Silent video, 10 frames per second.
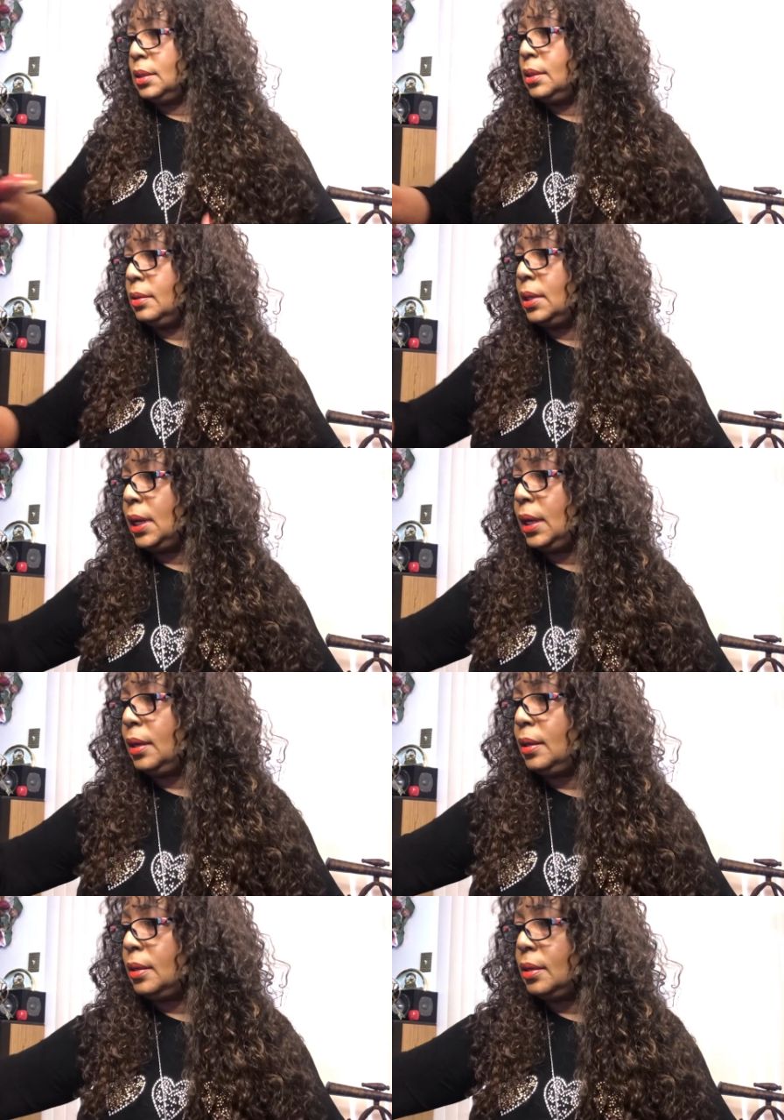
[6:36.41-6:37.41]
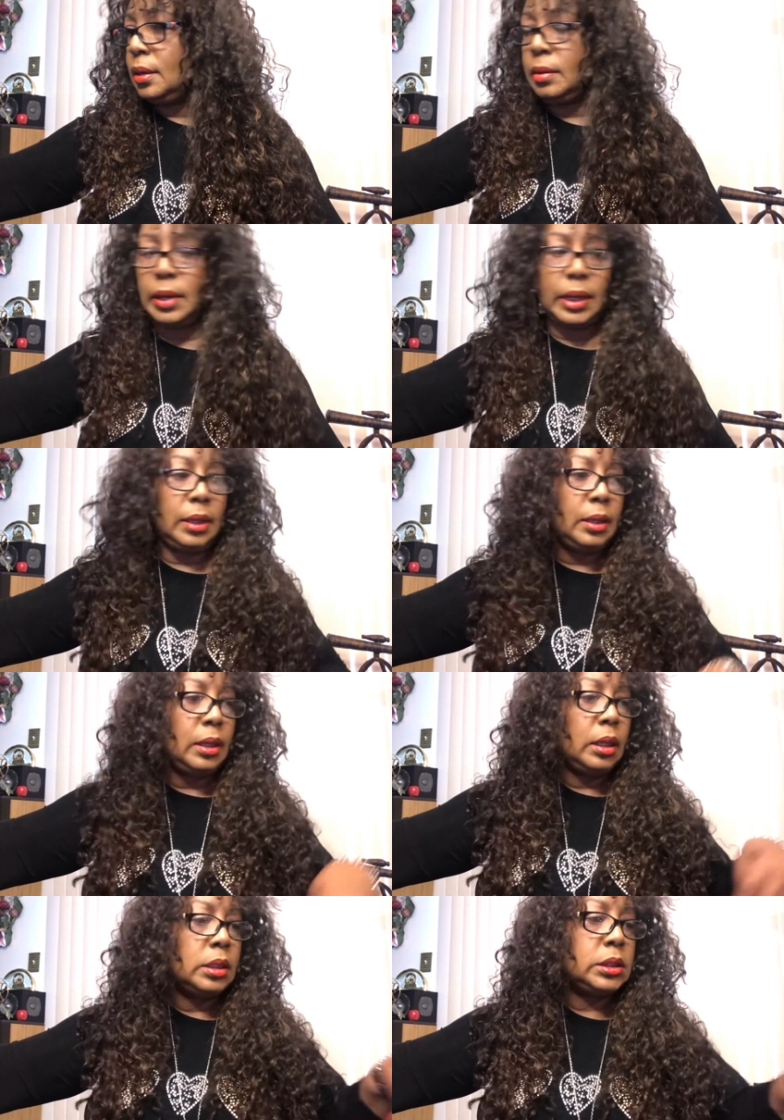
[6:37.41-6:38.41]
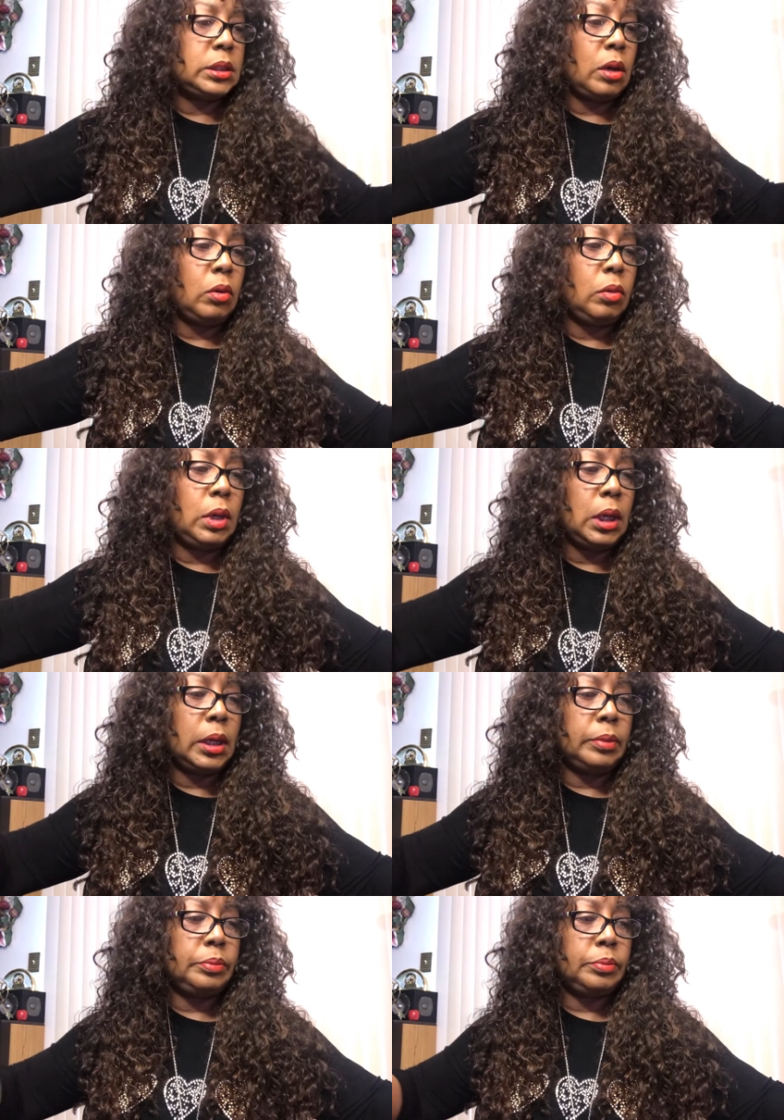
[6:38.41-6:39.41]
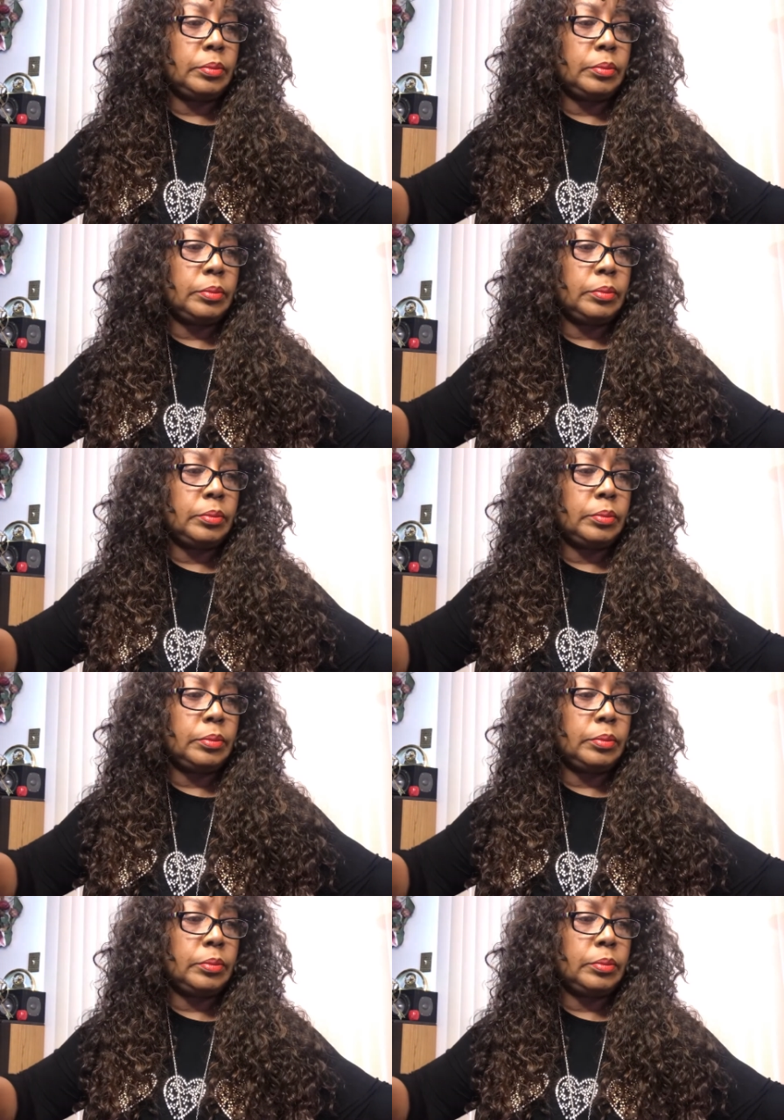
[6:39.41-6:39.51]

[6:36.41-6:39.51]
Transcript: Okay, all right. So, um,